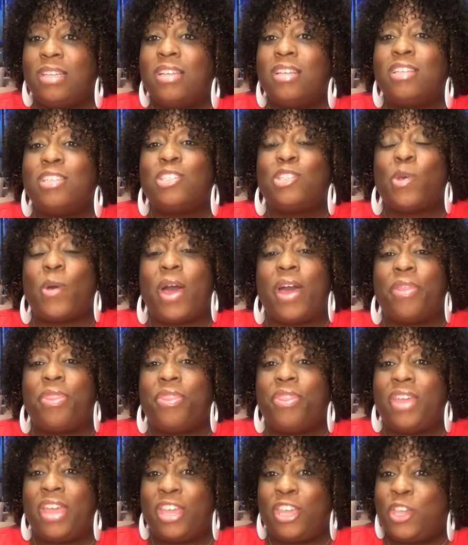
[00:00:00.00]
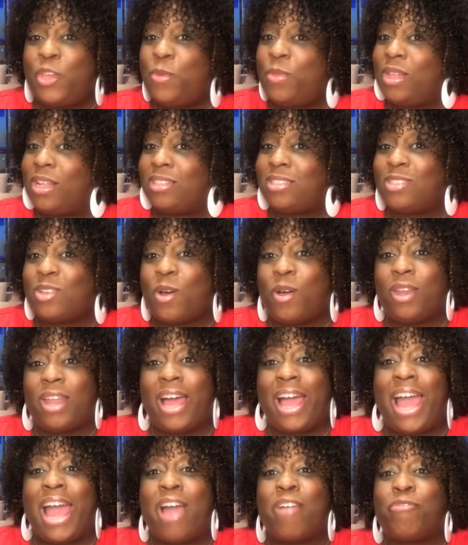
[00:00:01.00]
So I thank you. That's all I
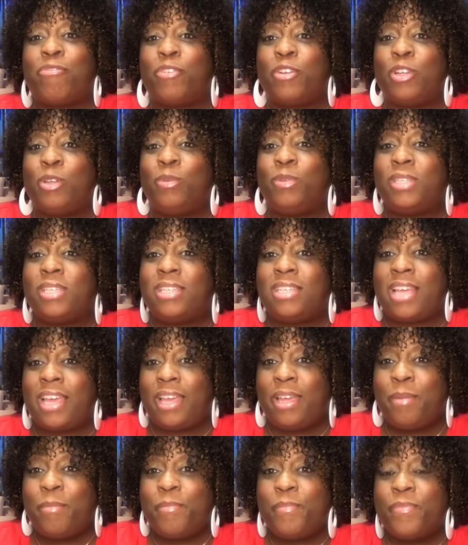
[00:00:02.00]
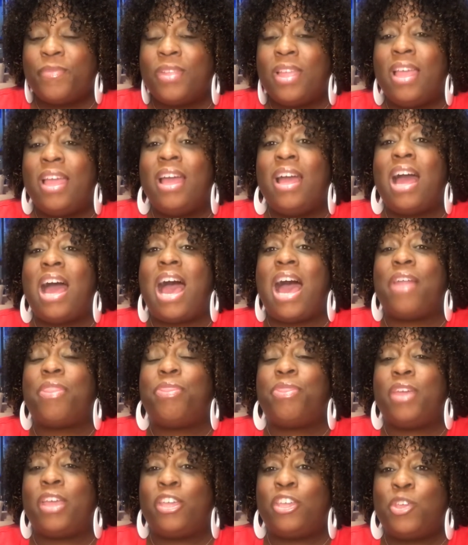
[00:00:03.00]
have for you today. I
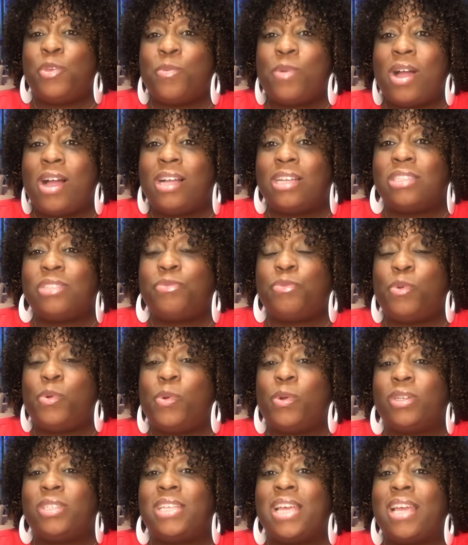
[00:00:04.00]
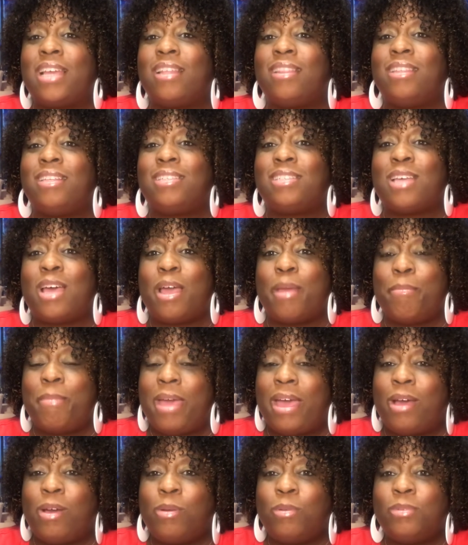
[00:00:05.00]
thank you guys for taking the time
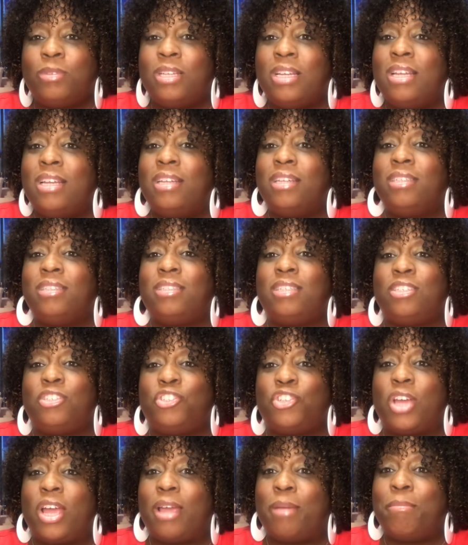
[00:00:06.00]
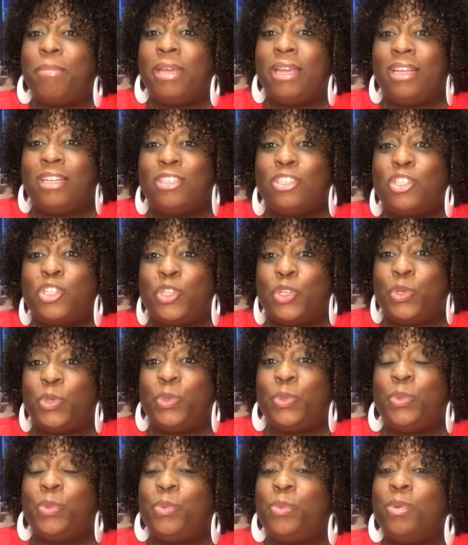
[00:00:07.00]
out to chime in
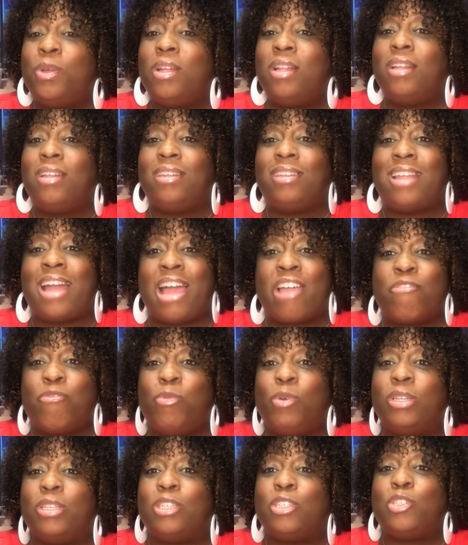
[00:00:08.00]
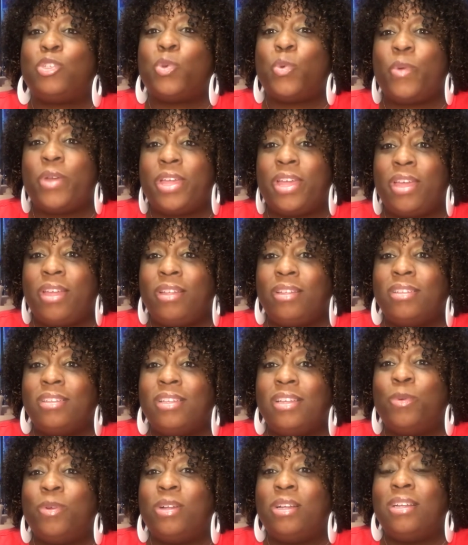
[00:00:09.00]
to Life with Latoya.
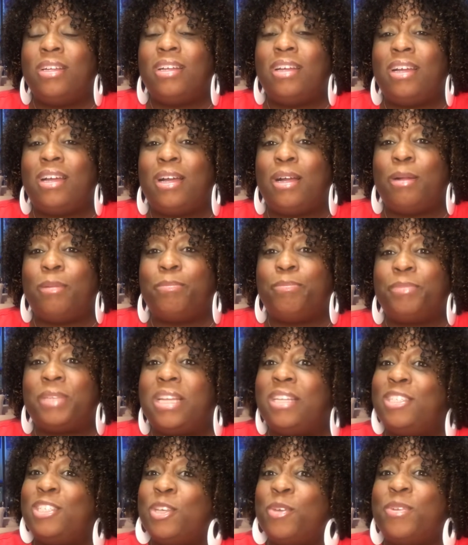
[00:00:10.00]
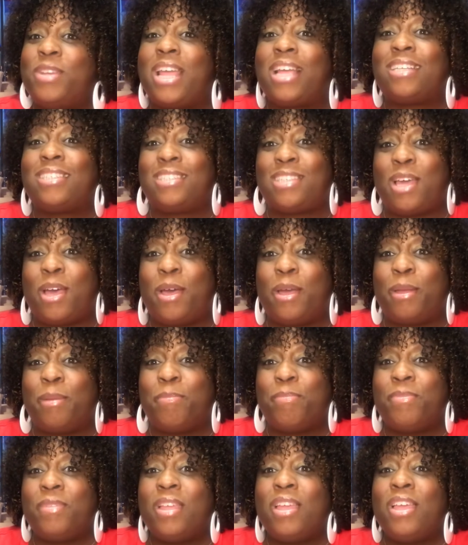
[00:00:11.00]
Until next
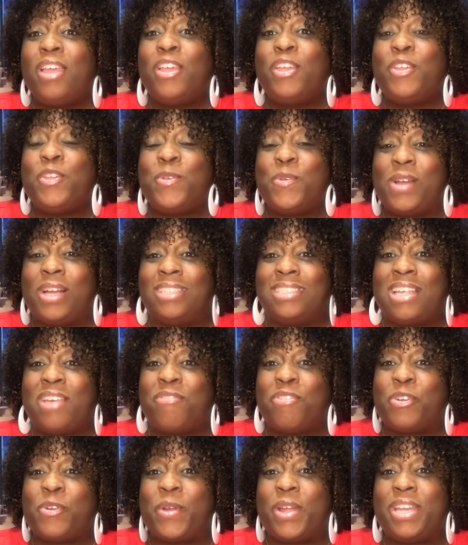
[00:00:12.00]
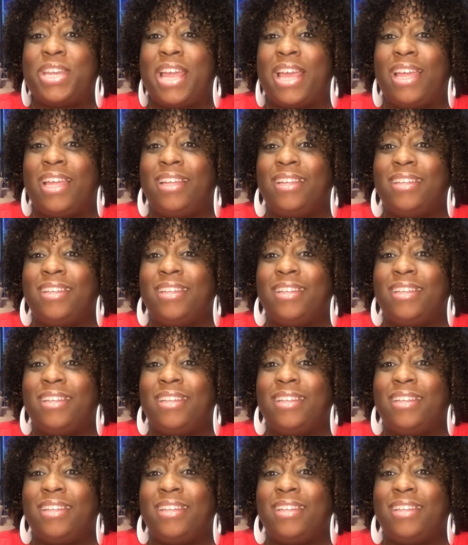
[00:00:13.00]
time, you guys have a great day.